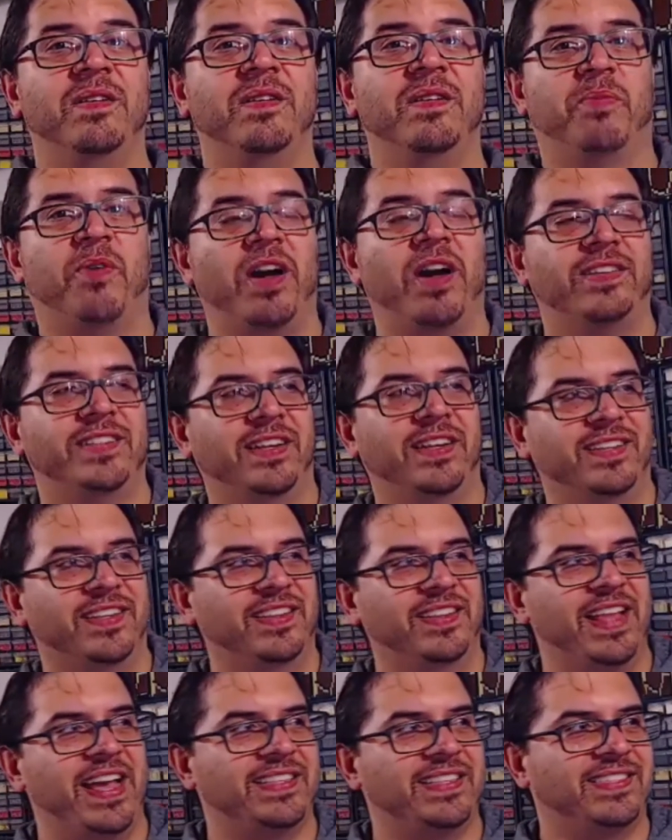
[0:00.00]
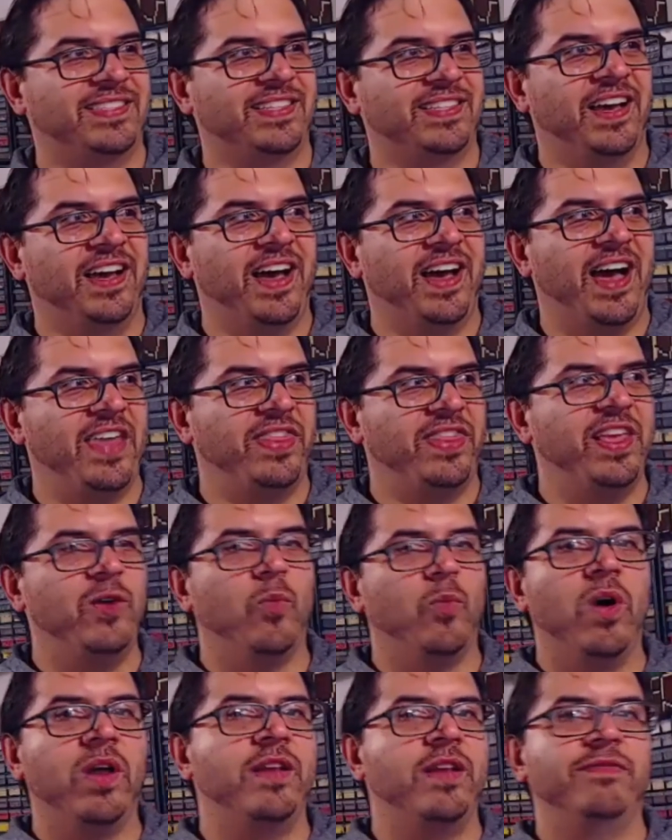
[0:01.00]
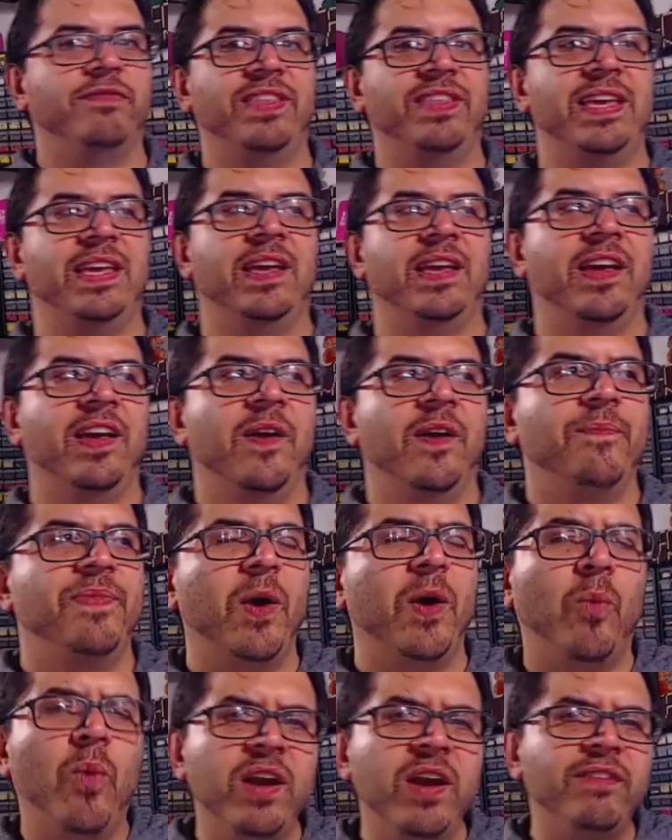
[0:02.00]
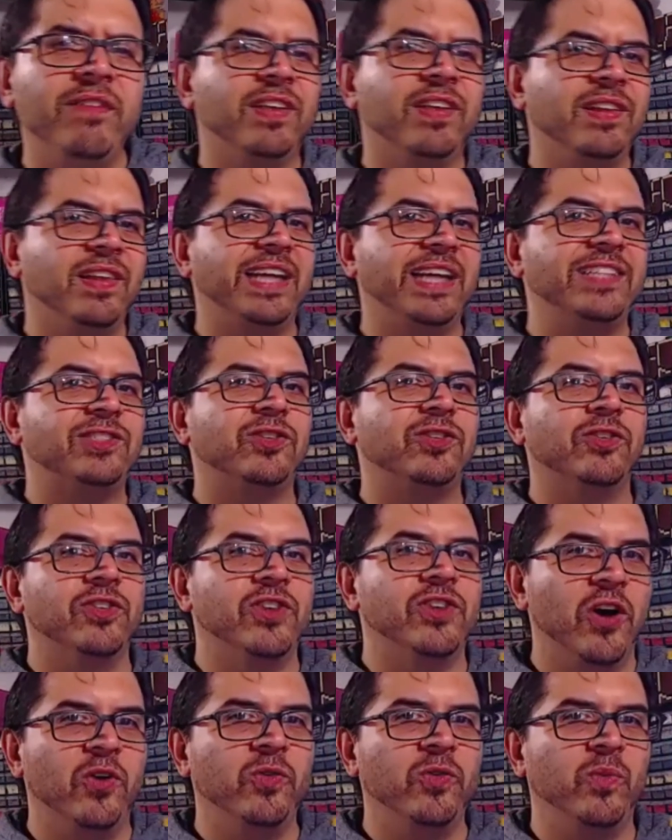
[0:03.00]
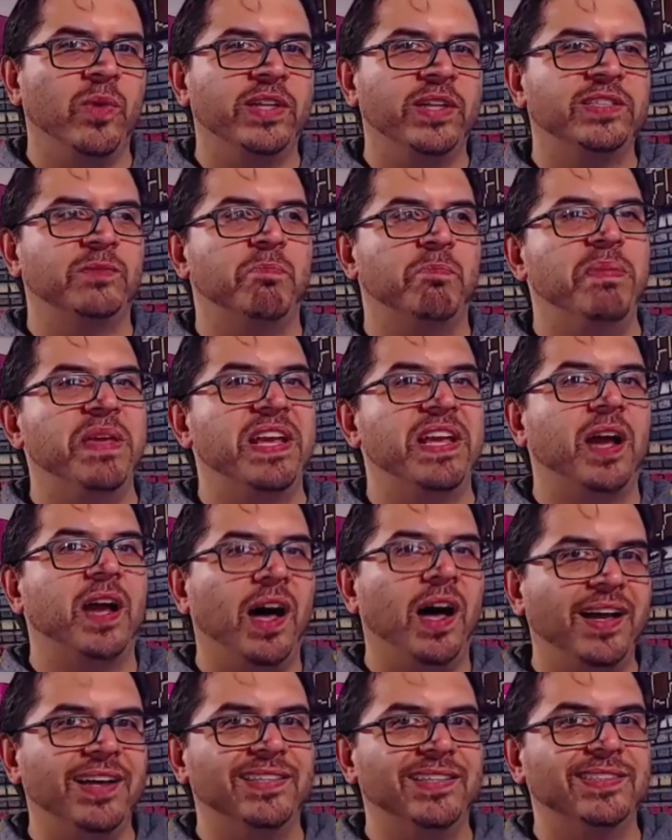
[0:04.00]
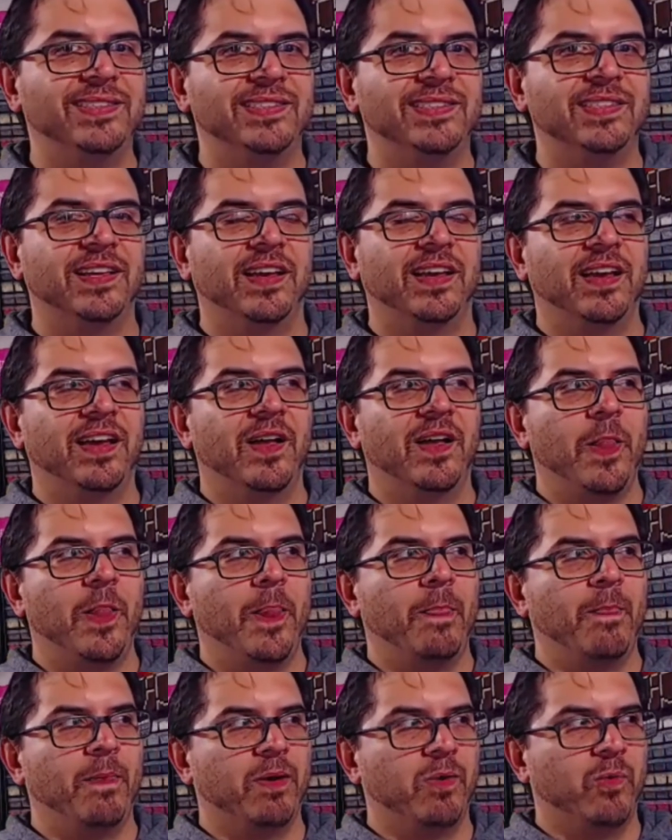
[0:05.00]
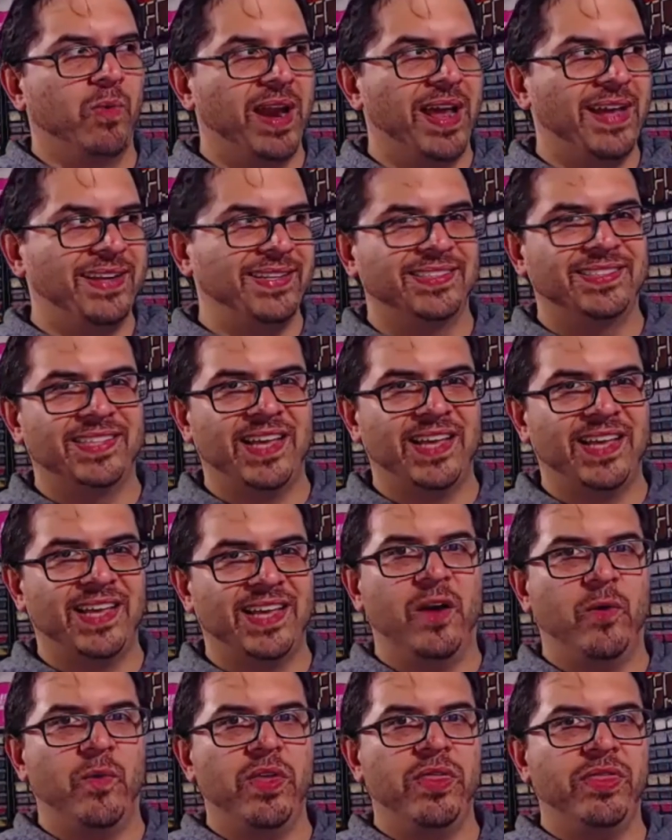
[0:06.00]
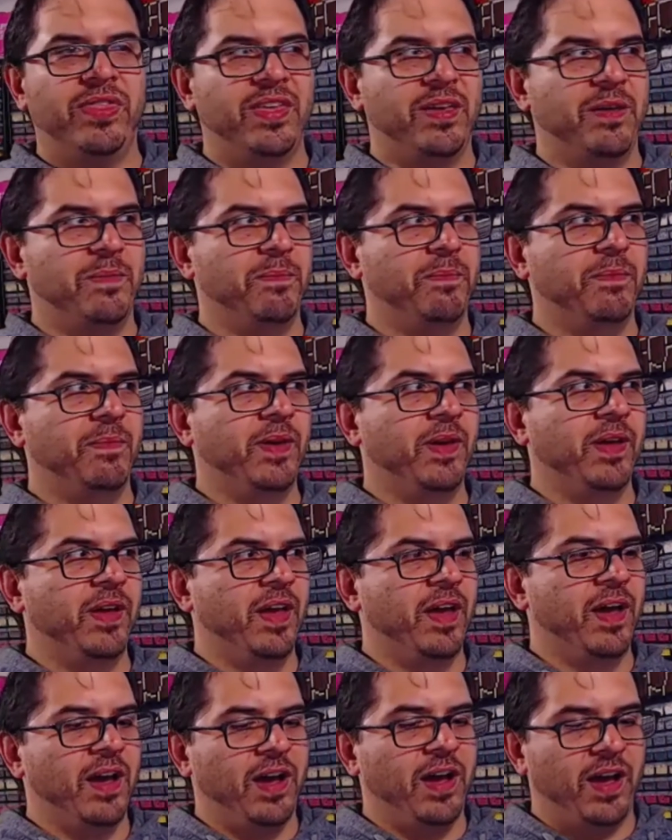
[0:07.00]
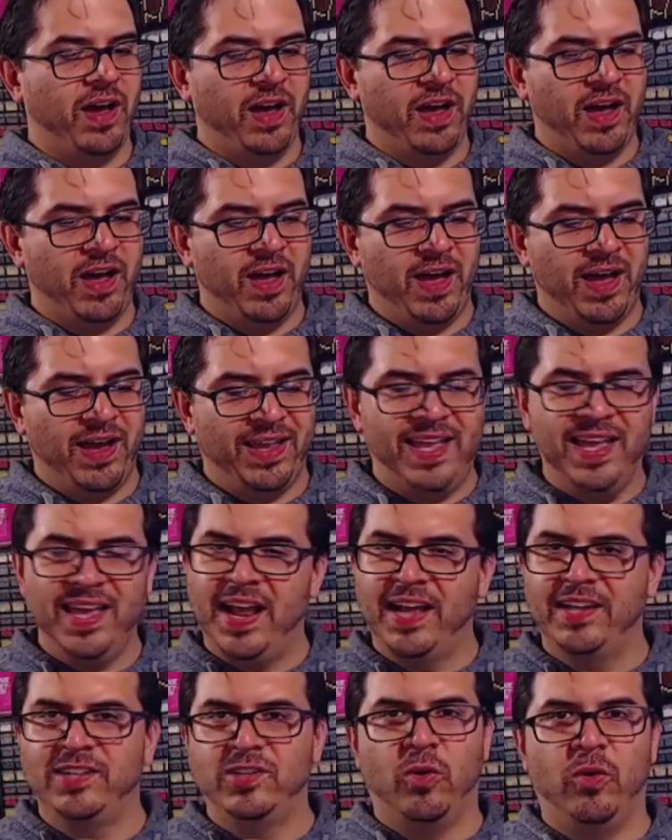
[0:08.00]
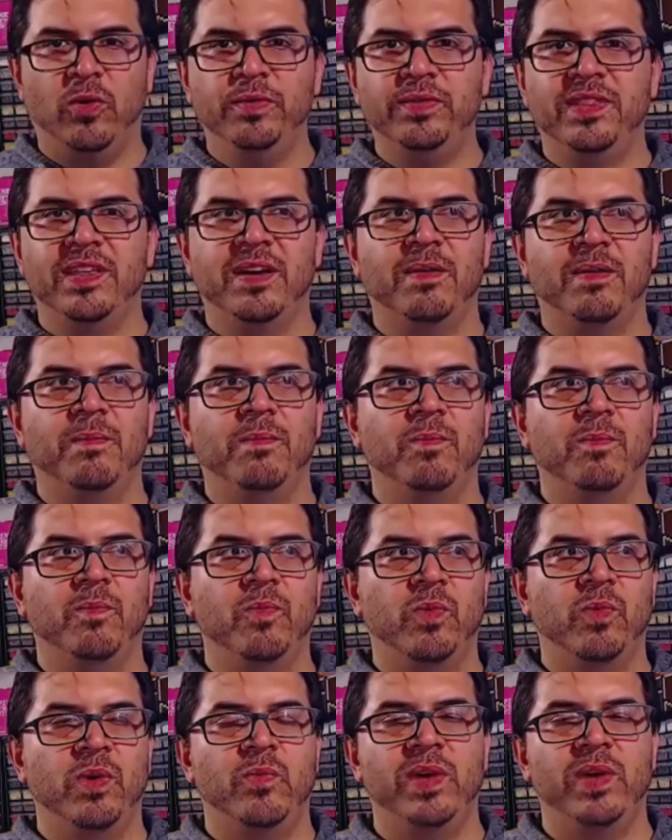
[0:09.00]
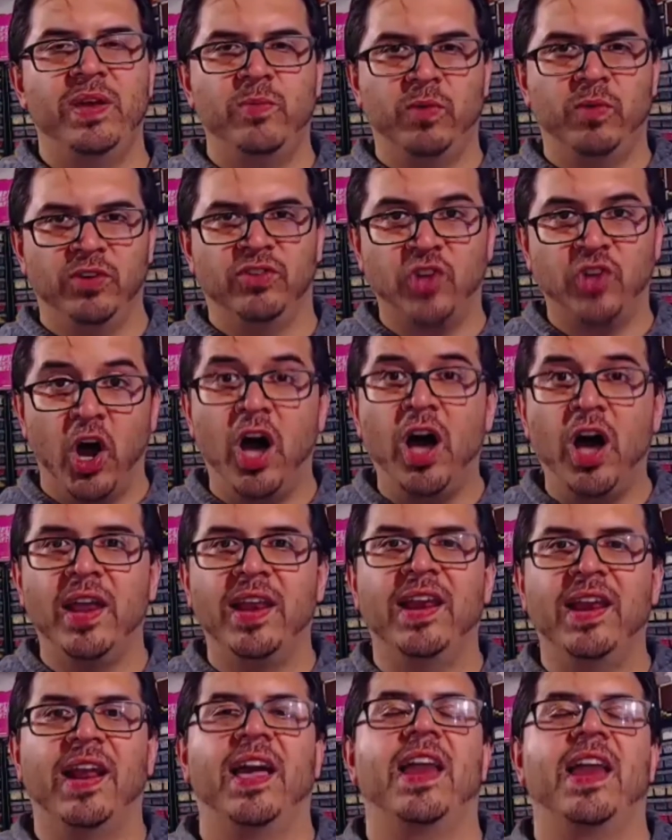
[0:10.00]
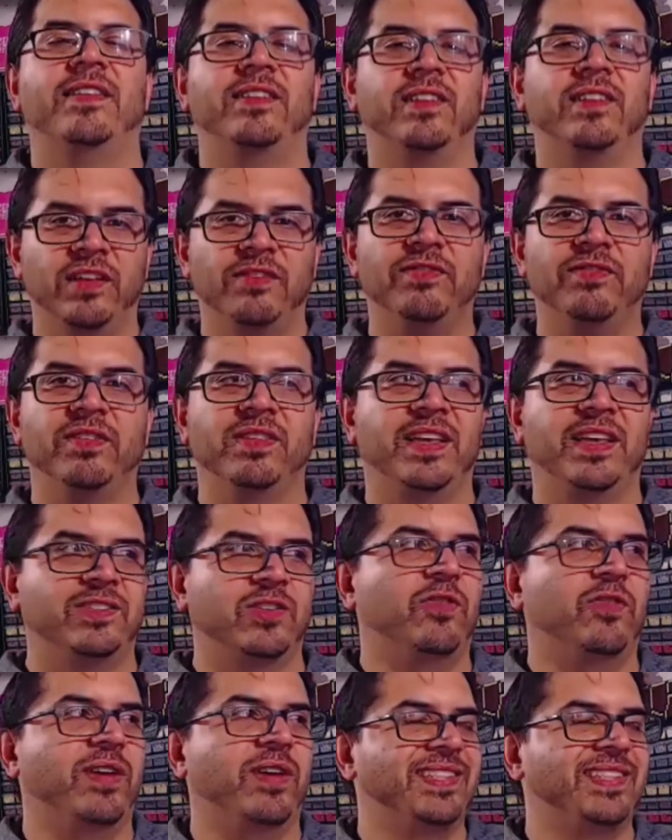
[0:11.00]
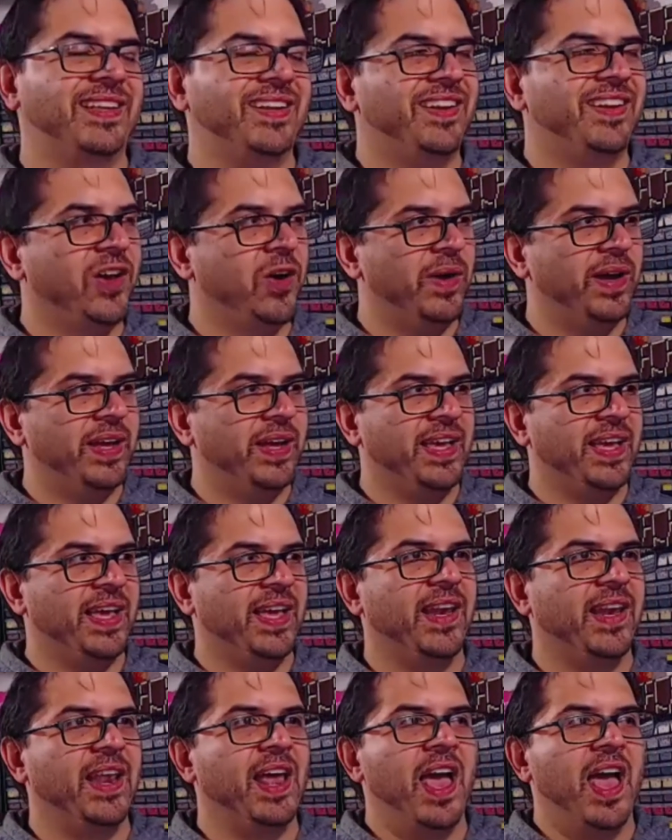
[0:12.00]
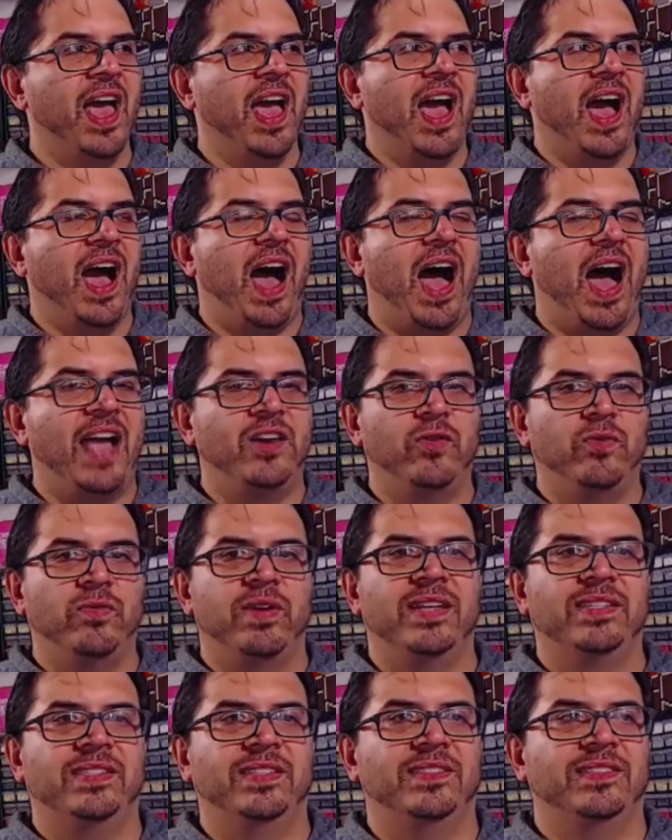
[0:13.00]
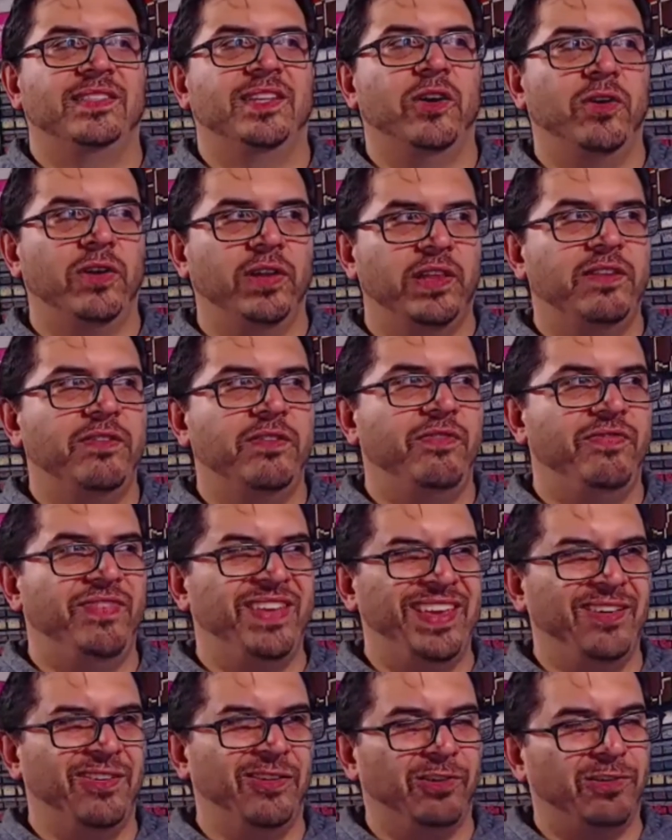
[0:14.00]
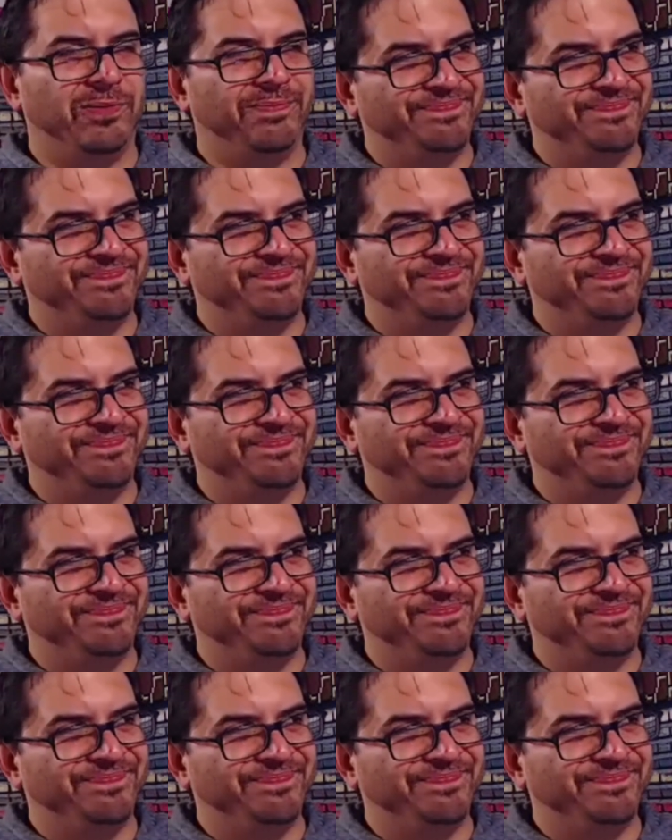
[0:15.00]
project, and that's I think one of the lesser known ones, because when I designed that with them, again, I told them when we were done and I kind of delivered things over, I said, you know, again, I don't necessarily feel